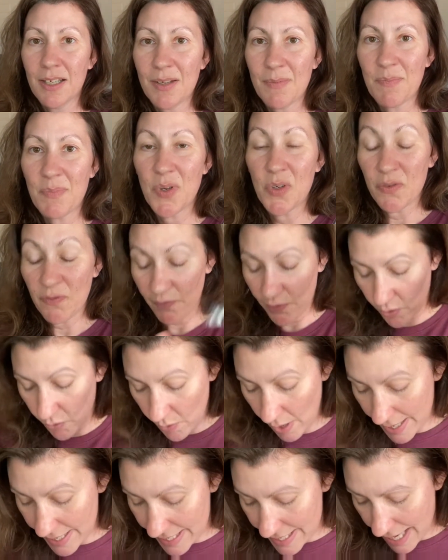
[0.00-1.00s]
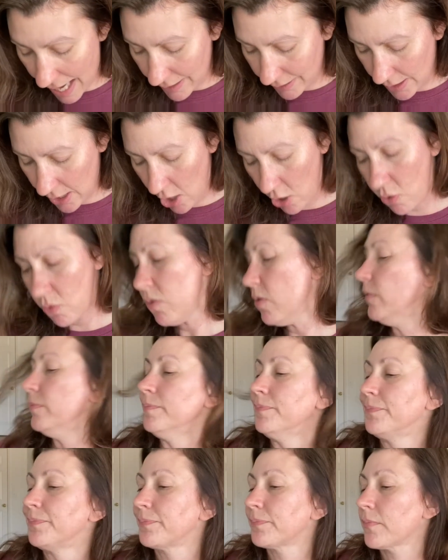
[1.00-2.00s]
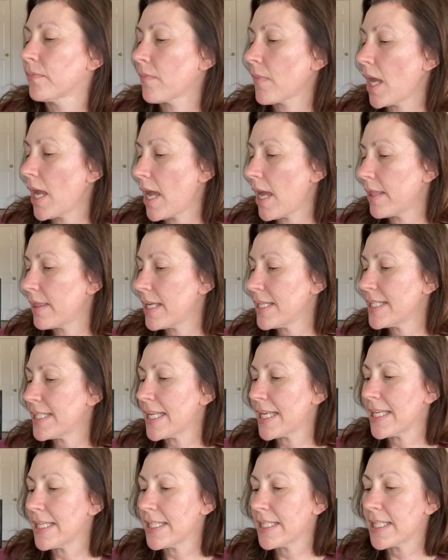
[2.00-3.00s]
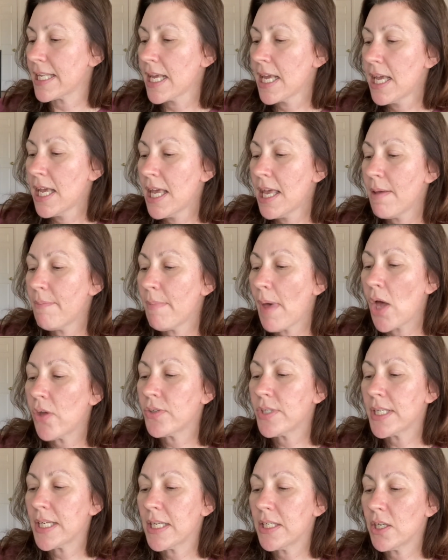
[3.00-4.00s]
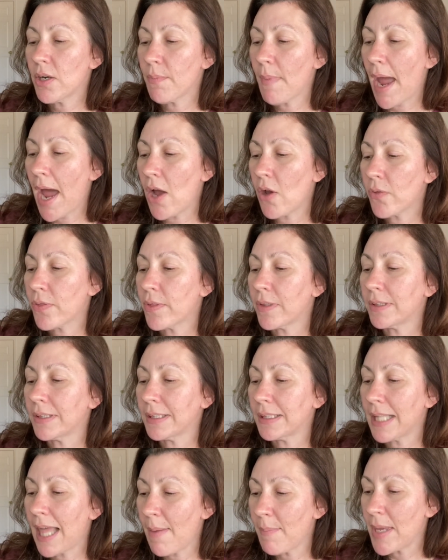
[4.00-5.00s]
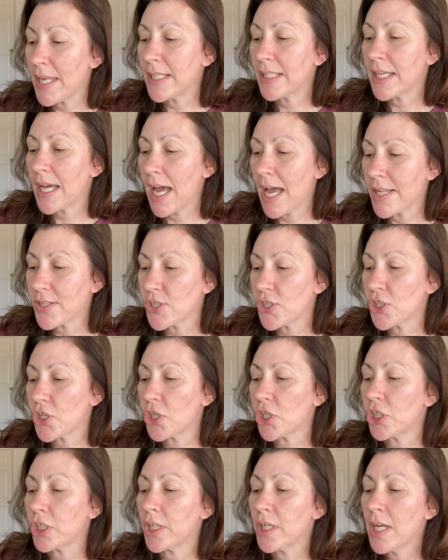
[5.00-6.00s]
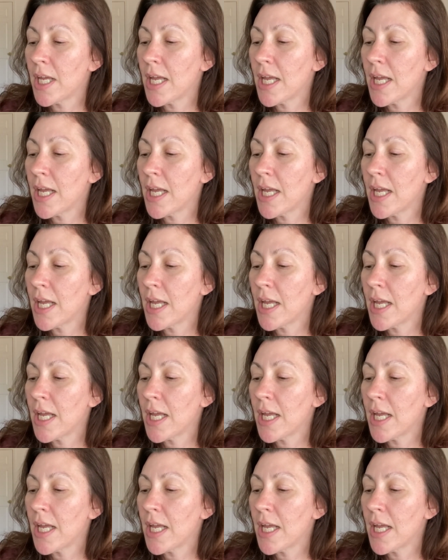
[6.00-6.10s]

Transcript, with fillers: beautiful yellow, and this is melt in your mouth lemon custard